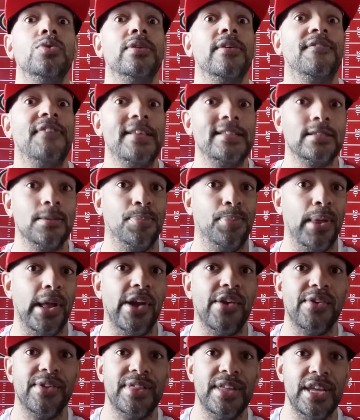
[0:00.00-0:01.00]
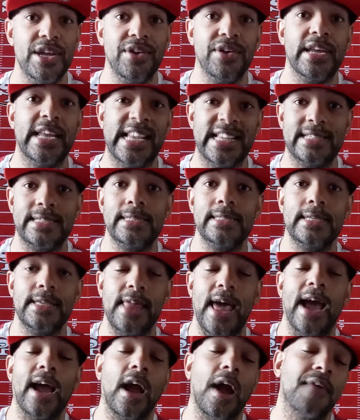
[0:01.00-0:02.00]
defensive player of the year, gets into
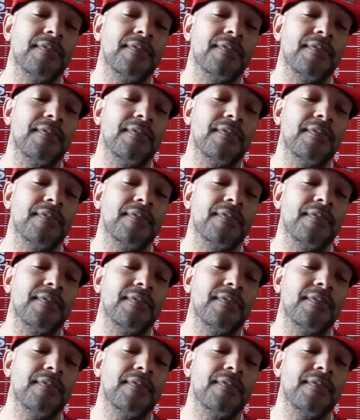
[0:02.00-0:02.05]
that